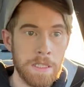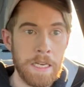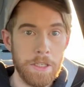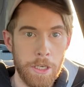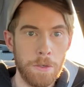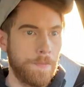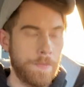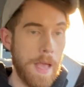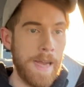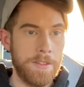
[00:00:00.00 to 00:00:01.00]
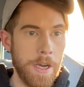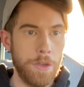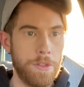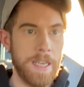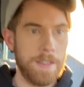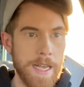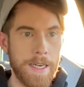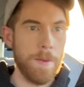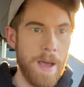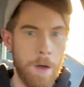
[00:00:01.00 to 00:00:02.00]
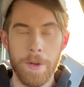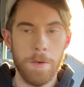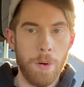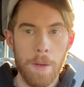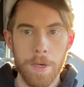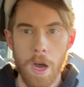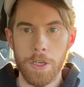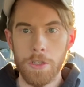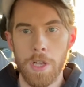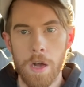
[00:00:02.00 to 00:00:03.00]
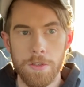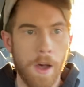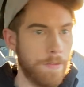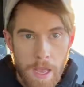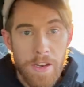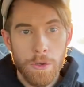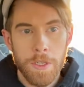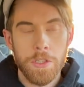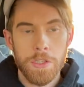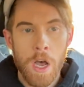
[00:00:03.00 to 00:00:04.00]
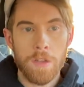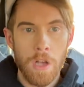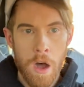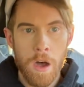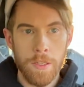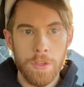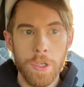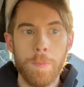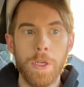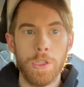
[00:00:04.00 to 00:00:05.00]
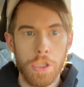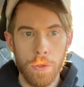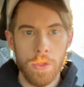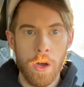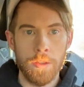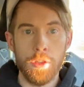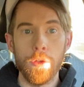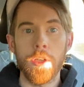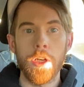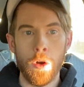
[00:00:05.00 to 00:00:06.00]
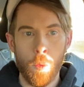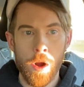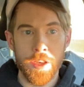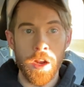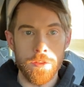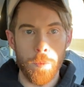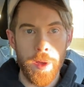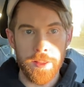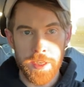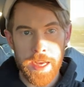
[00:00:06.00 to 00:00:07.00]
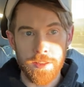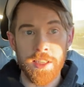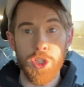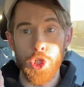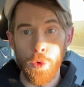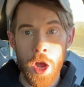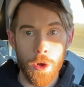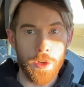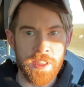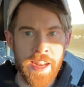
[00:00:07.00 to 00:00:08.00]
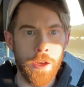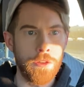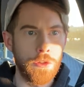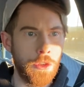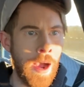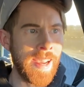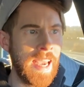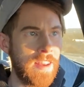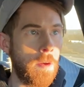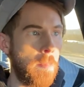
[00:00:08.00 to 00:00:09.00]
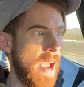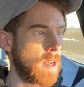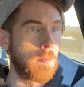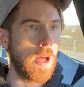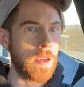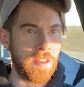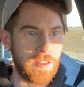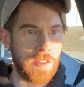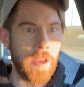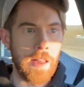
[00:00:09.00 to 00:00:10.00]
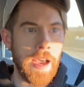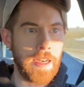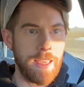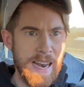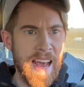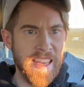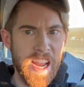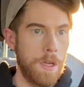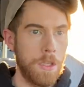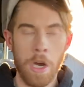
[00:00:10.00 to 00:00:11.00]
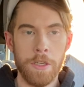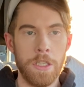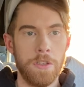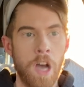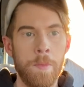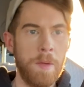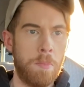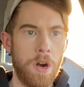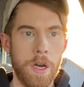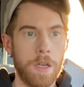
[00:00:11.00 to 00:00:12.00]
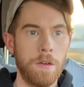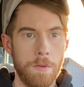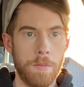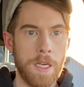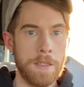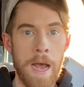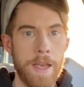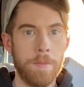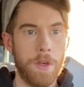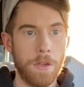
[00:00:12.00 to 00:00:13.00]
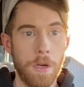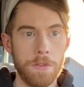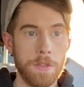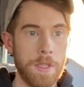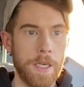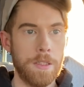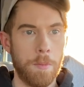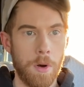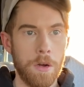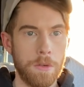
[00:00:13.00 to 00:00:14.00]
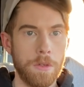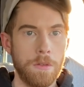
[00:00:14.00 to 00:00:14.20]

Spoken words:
I do. I'd tell you the exact amount, but it'd probably knock your socks off. And you need your socks on so you can put your shoes on so you could go to work and also pay the taxes that you owe, because I know you do. I can't even pay to block the sunlight. Get out here. Y'all can just call me Brooke, because I am the closest thing to broke.